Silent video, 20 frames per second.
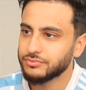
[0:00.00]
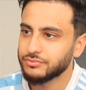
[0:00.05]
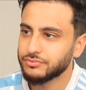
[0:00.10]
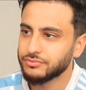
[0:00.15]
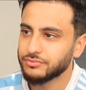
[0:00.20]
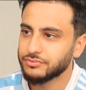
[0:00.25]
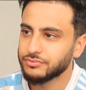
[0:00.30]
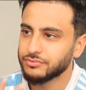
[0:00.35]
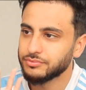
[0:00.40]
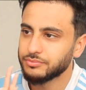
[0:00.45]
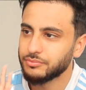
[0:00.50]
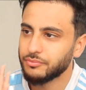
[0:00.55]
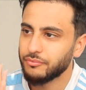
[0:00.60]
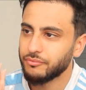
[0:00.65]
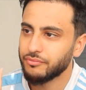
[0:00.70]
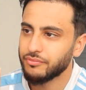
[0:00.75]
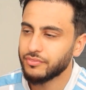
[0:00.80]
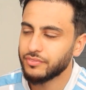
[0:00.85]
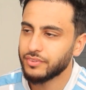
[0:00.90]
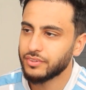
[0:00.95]

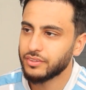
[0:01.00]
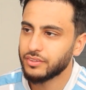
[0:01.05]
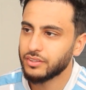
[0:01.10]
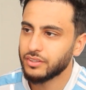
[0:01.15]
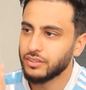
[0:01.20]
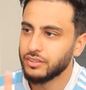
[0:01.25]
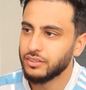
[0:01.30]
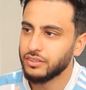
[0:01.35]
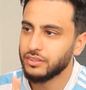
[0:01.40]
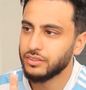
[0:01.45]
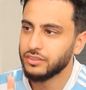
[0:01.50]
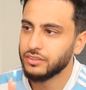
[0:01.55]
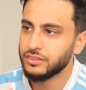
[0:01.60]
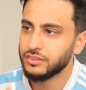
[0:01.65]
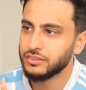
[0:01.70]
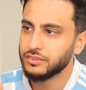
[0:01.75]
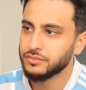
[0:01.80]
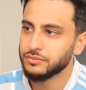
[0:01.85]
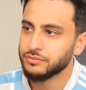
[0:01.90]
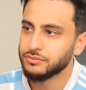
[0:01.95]

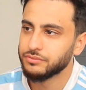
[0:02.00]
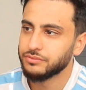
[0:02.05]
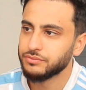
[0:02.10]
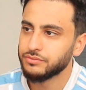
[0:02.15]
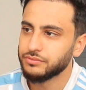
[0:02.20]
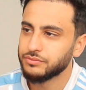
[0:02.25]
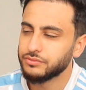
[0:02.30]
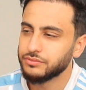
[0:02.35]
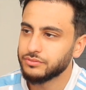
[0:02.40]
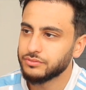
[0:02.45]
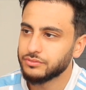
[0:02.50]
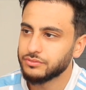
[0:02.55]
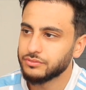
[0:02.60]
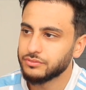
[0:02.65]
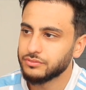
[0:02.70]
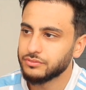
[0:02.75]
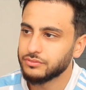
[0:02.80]
No words are spoken by the person on screen.